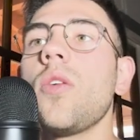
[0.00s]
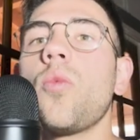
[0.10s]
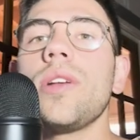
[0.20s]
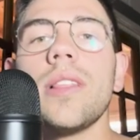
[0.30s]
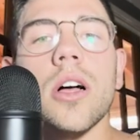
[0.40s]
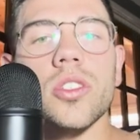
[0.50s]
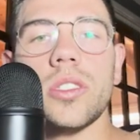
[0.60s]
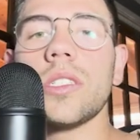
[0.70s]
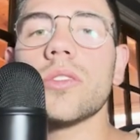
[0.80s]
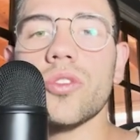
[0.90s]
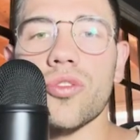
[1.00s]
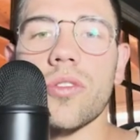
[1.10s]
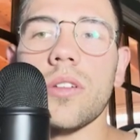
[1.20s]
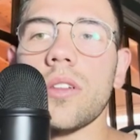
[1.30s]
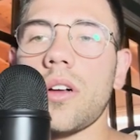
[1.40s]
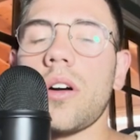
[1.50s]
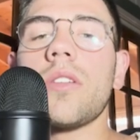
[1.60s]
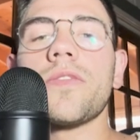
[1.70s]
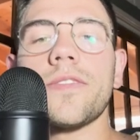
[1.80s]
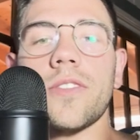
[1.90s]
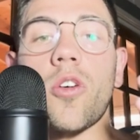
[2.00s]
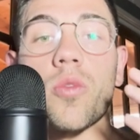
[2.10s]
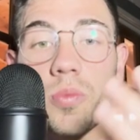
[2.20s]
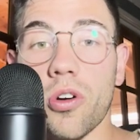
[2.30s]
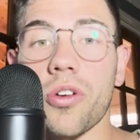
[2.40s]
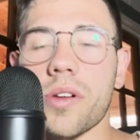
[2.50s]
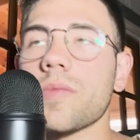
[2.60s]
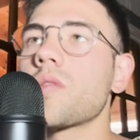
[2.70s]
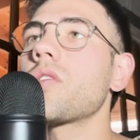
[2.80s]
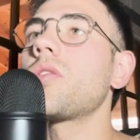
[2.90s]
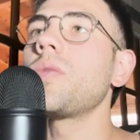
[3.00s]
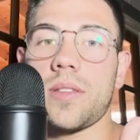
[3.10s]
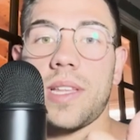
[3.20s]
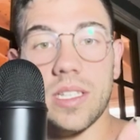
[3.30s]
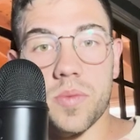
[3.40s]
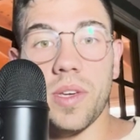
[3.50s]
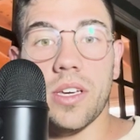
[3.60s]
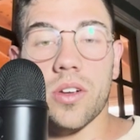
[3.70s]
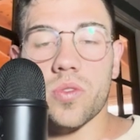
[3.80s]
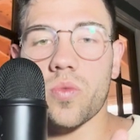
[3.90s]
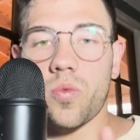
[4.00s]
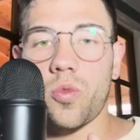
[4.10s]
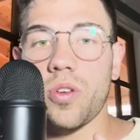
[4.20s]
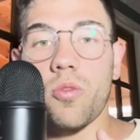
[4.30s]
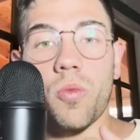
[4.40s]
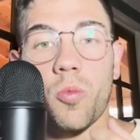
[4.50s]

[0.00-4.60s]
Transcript: We lost the control of our program, so that's because we